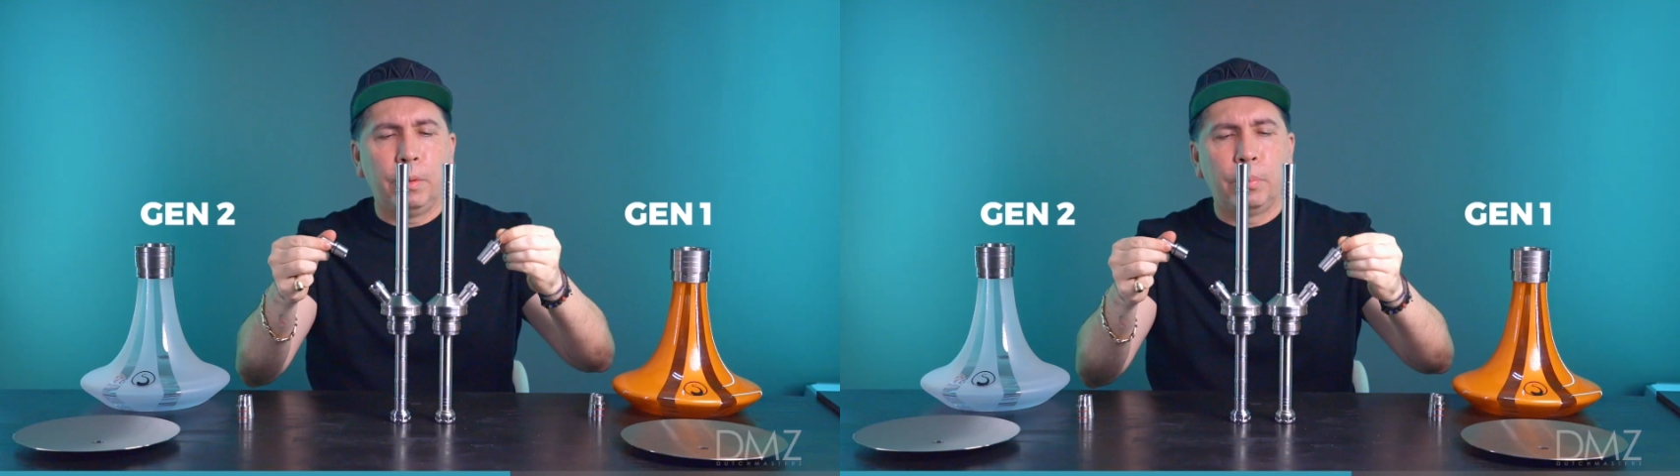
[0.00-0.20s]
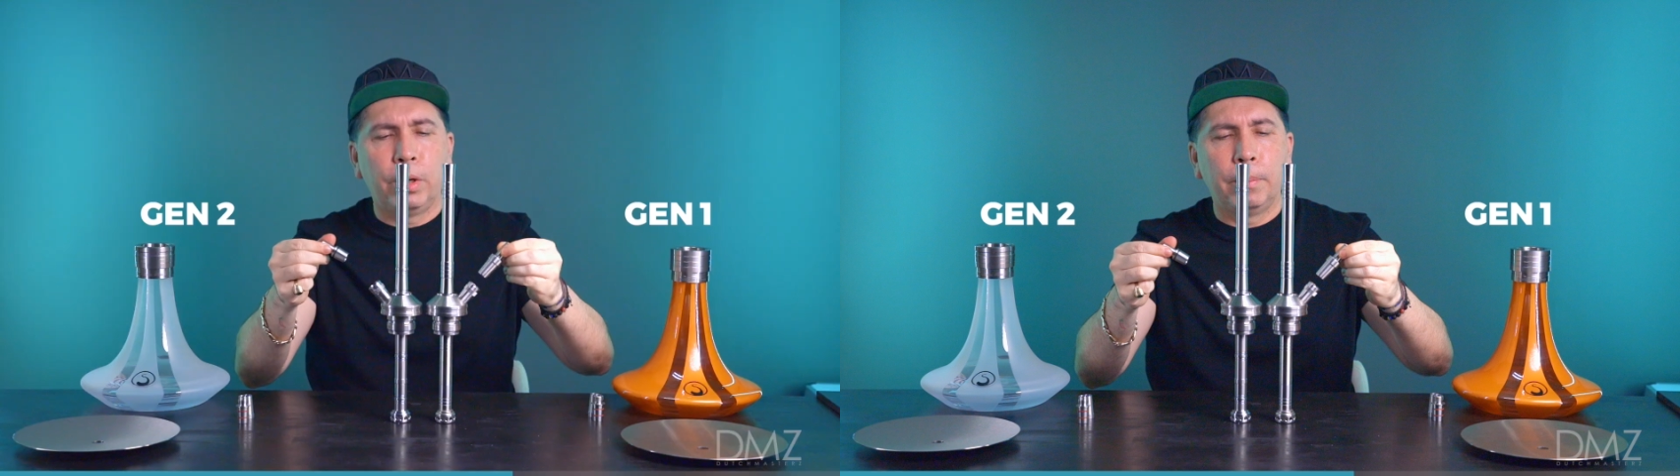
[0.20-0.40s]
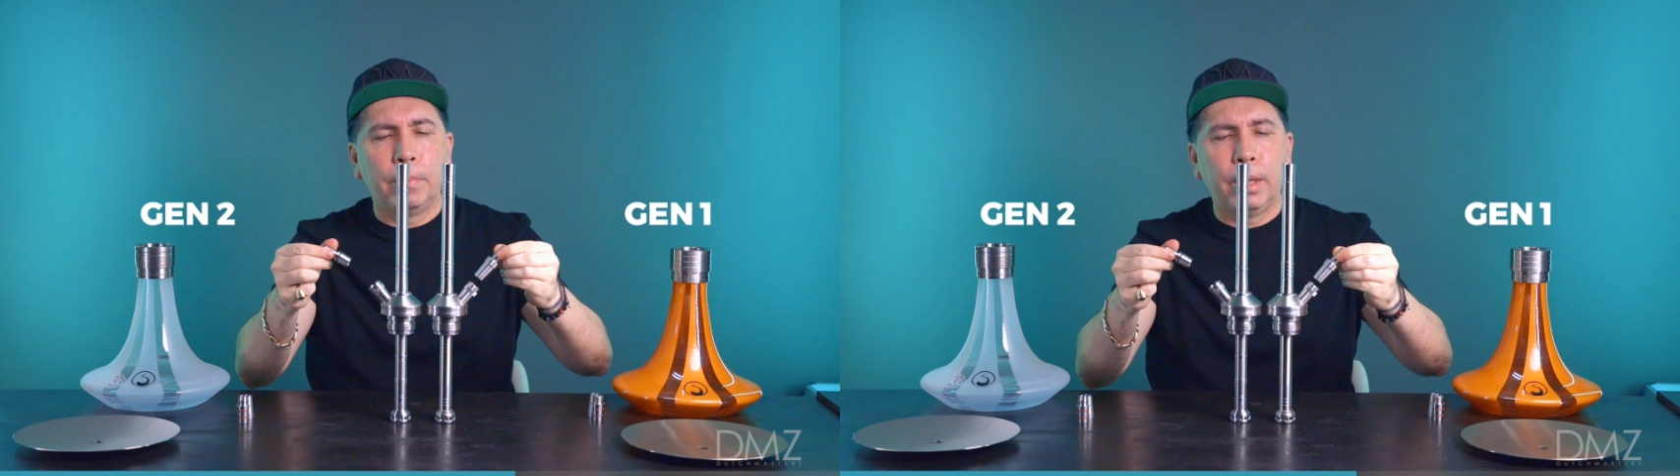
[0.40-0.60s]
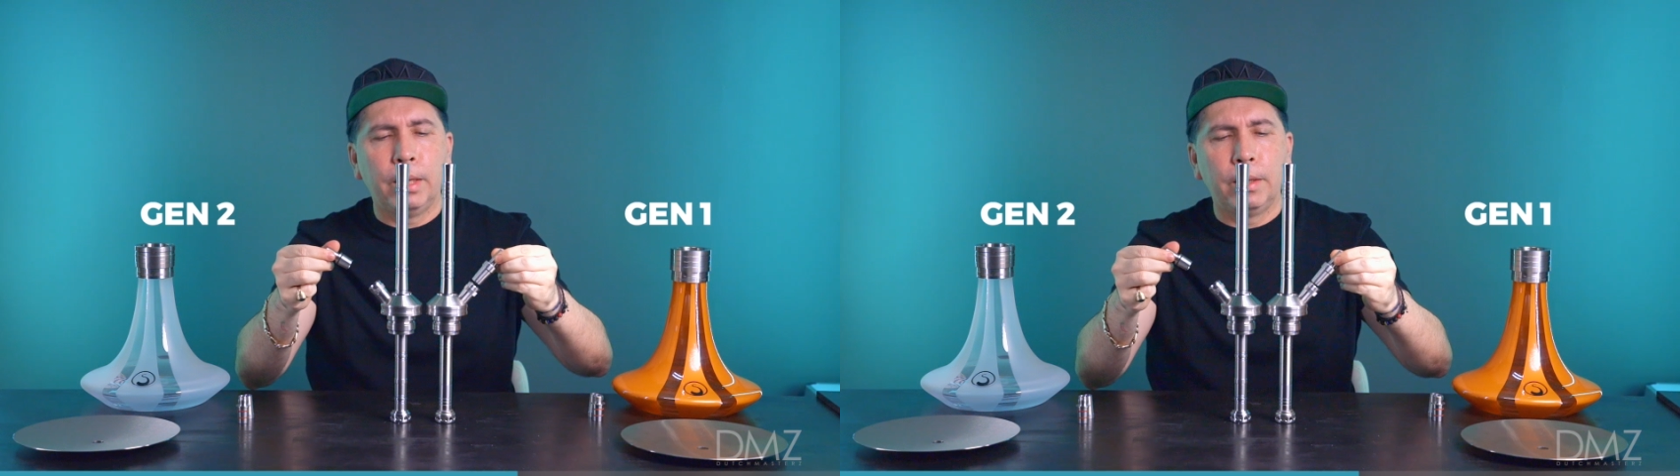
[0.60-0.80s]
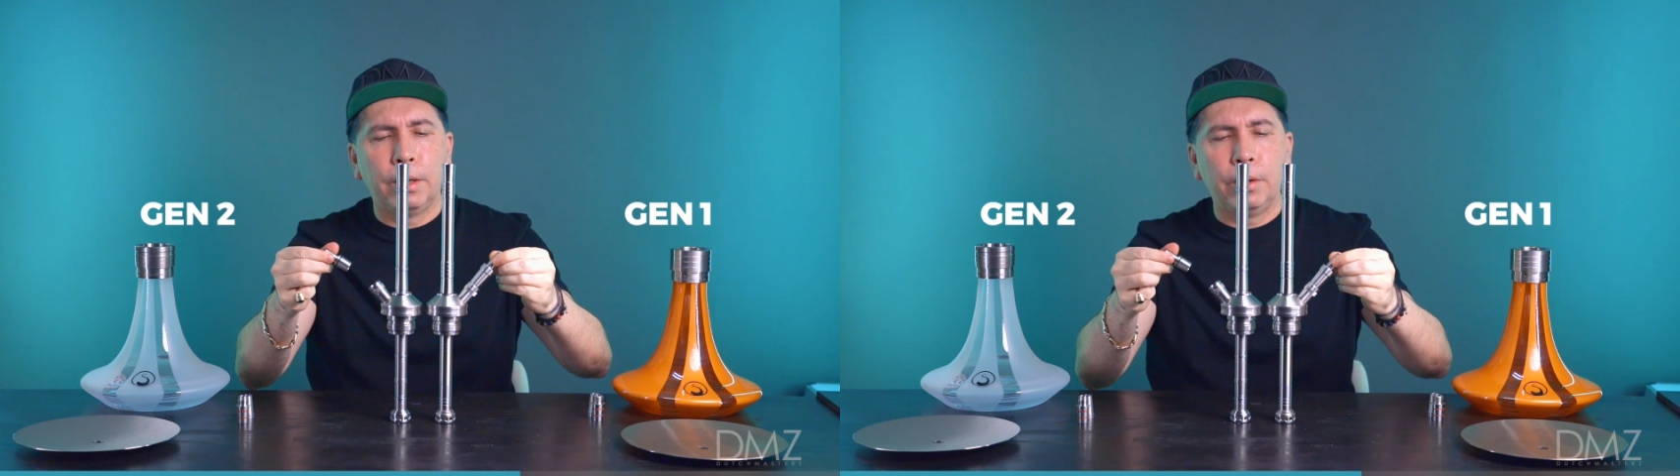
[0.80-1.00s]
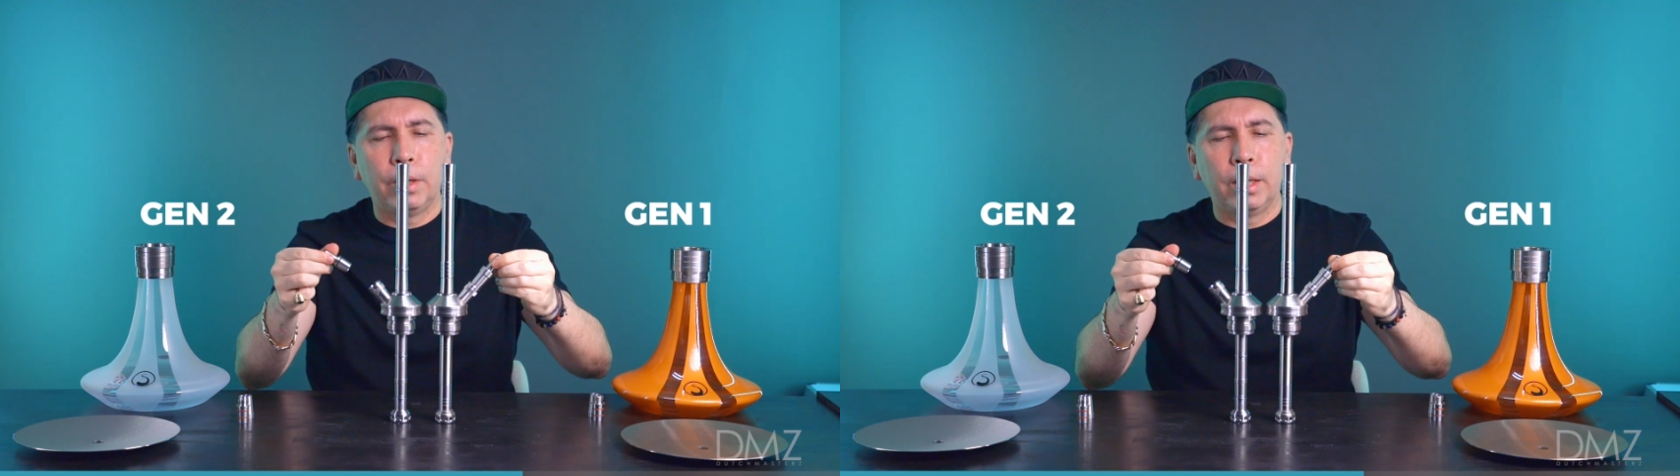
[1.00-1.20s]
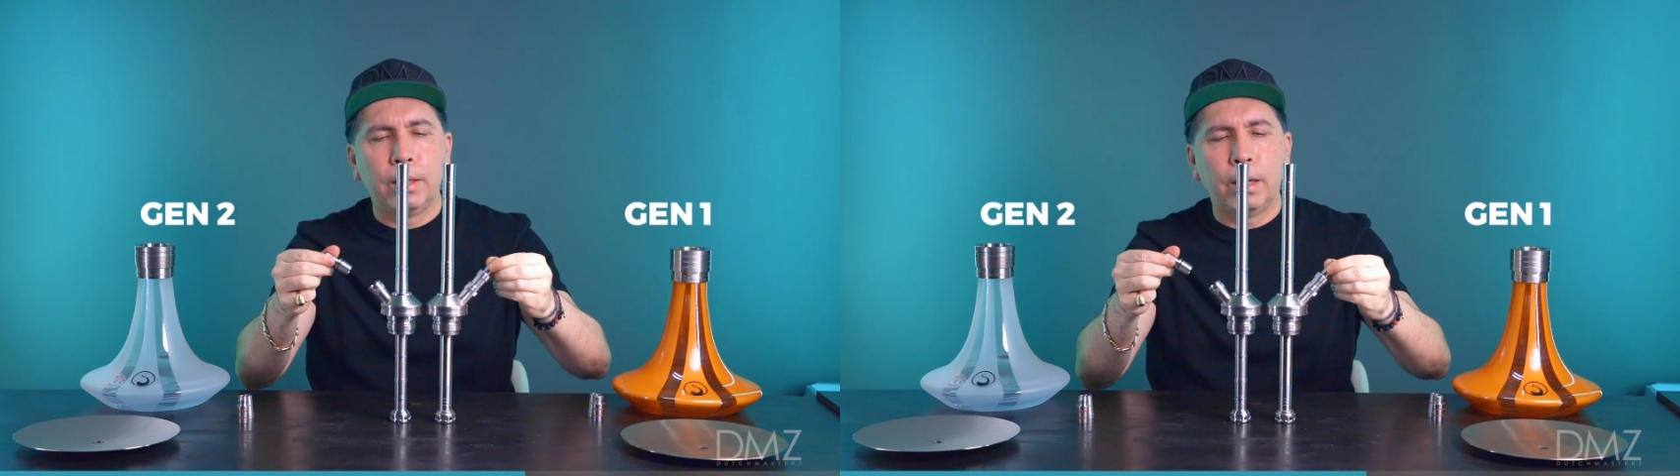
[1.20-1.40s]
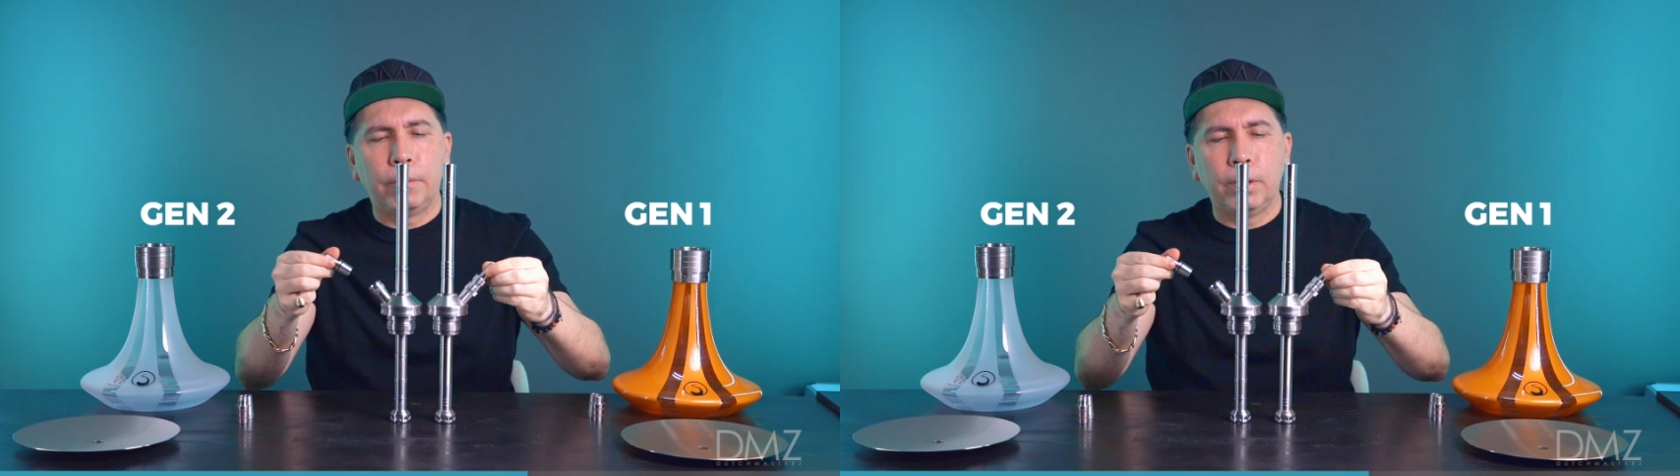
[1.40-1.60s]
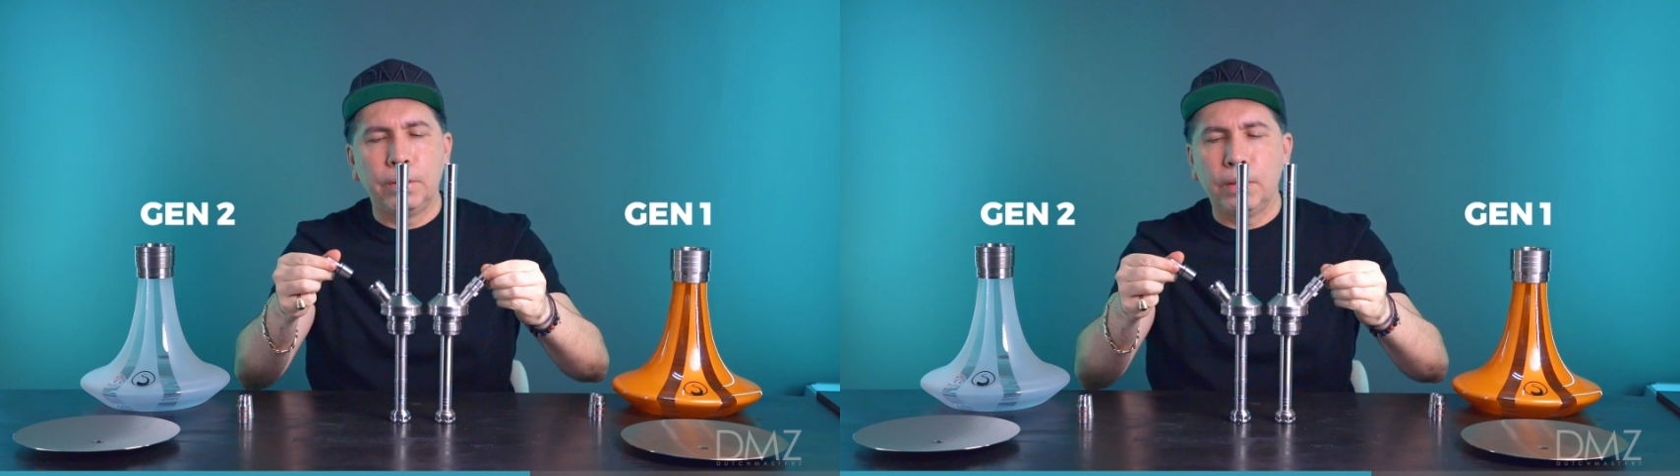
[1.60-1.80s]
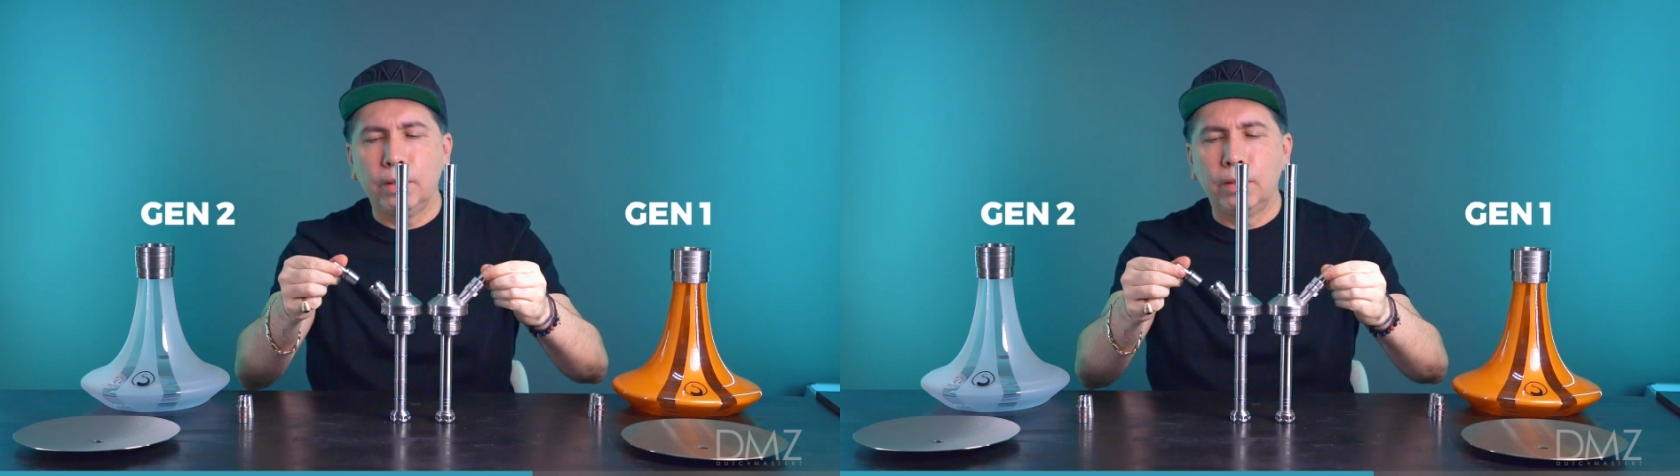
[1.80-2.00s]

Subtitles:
we put them in there, you can definitely see the